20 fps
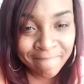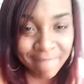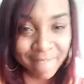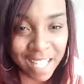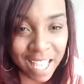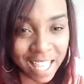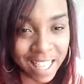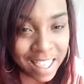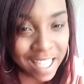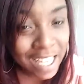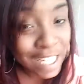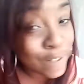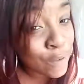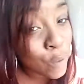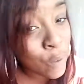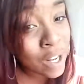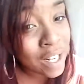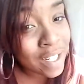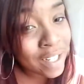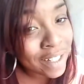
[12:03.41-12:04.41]
Thanks for
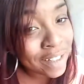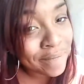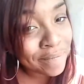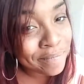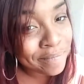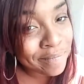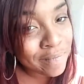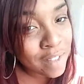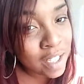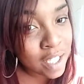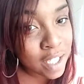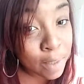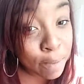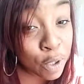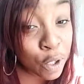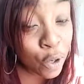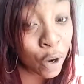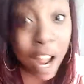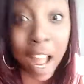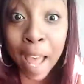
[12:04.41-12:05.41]
watching.
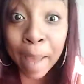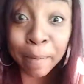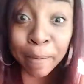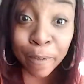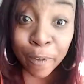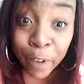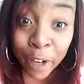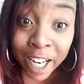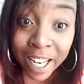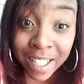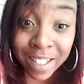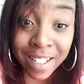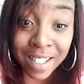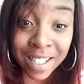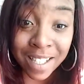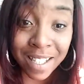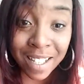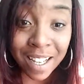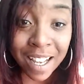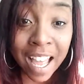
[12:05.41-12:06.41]
Subscribe, friends!
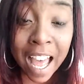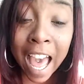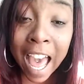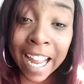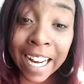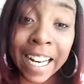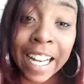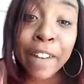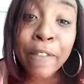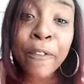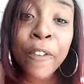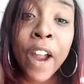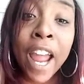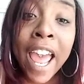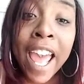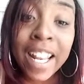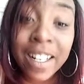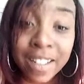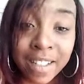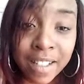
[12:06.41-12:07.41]
I need
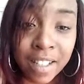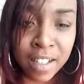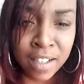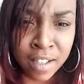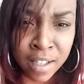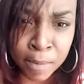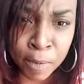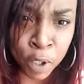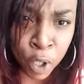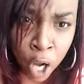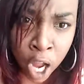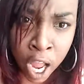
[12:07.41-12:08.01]
friends! Subscribe!